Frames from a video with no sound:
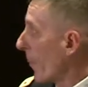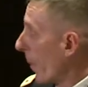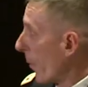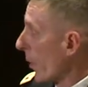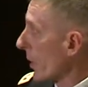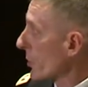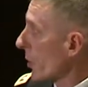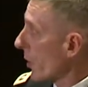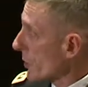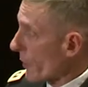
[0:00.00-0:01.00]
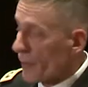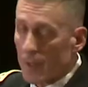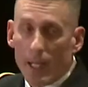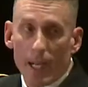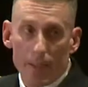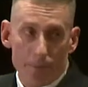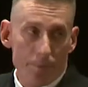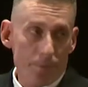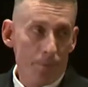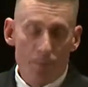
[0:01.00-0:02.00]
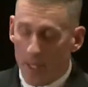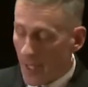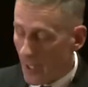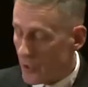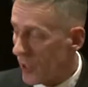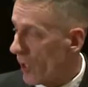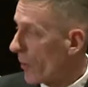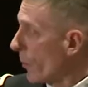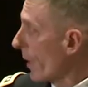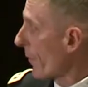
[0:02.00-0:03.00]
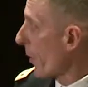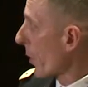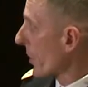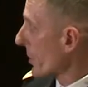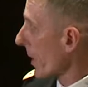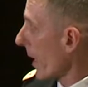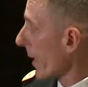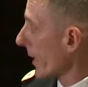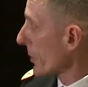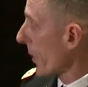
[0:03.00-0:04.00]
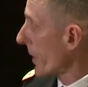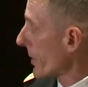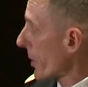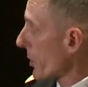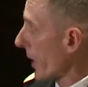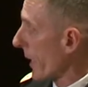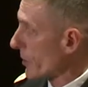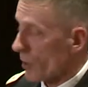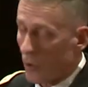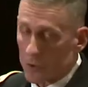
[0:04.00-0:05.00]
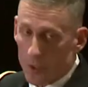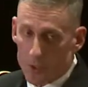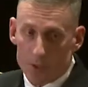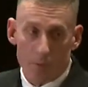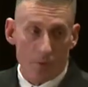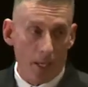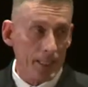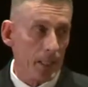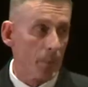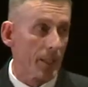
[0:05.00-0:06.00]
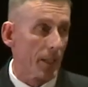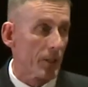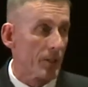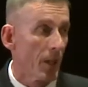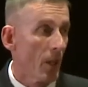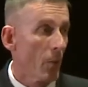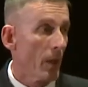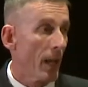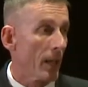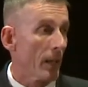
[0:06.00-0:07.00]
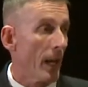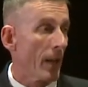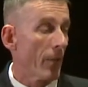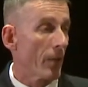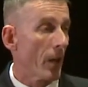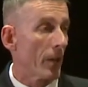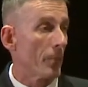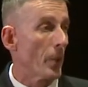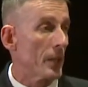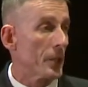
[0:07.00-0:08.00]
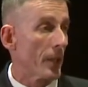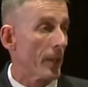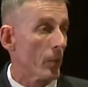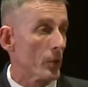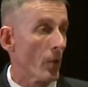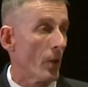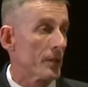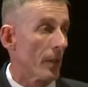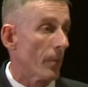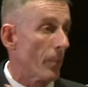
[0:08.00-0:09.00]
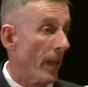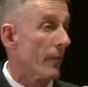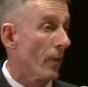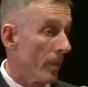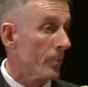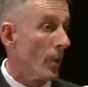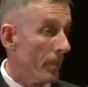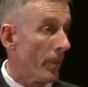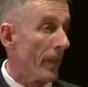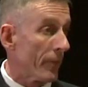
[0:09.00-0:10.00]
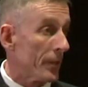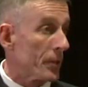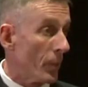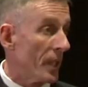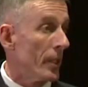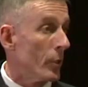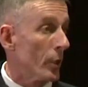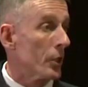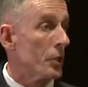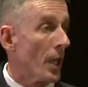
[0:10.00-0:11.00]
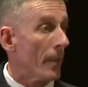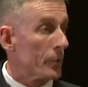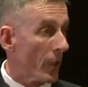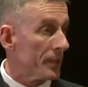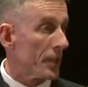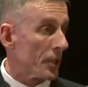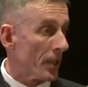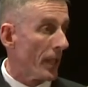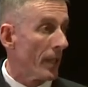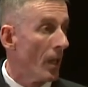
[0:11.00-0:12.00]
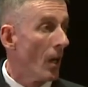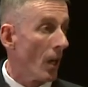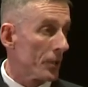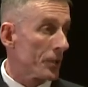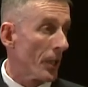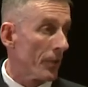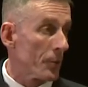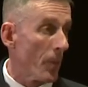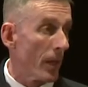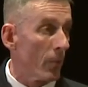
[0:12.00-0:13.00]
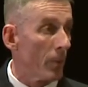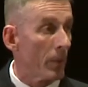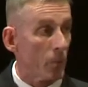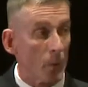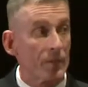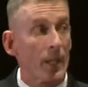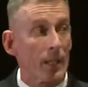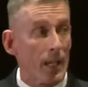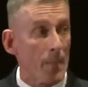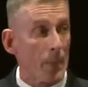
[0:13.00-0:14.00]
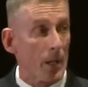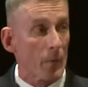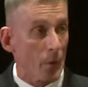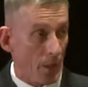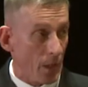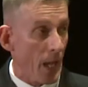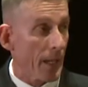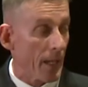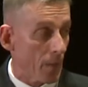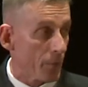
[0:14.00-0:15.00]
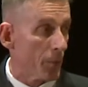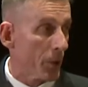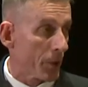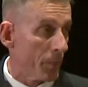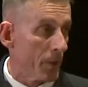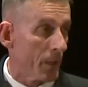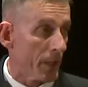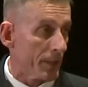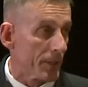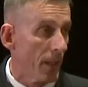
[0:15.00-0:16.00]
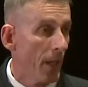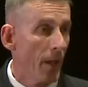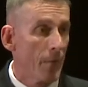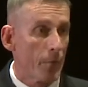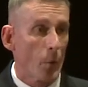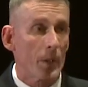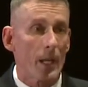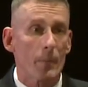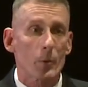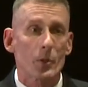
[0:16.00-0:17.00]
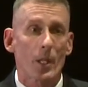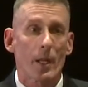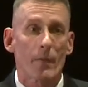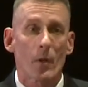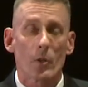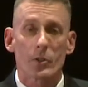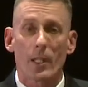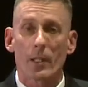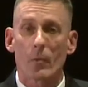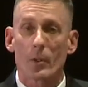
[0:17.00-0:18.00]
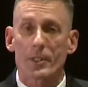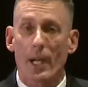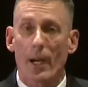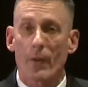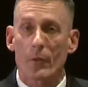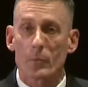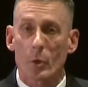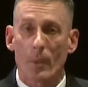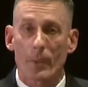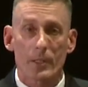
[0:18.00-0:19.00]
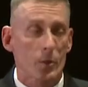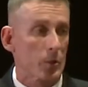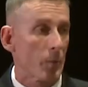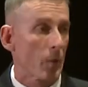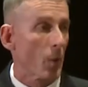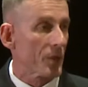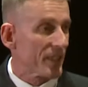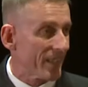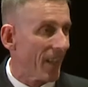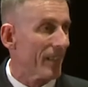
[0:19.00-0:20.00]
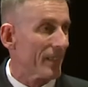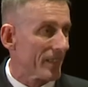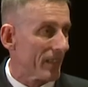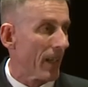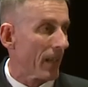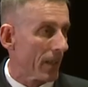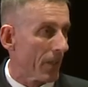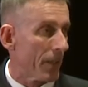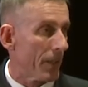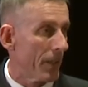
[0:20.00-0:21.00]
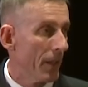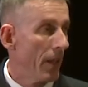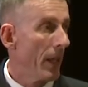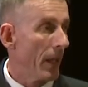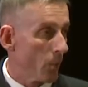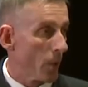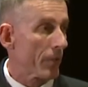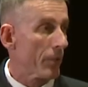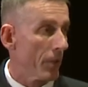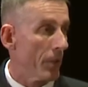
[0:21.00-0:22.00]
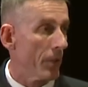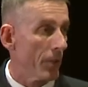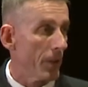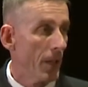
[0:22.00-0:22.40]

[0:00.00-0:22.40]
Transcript: But we're a soldier for life. And so we focused a lot on transitioning soldiers, frankly, because we had a lot of our budget that was going to pay for unemployment benefits, and we didn't do a good job transitioning our servicemen and women. We've done a lot better with a lot of help from your communities. 48% of those that retire from Joint Base Lewis McChord stay in the Seattle area and work for you.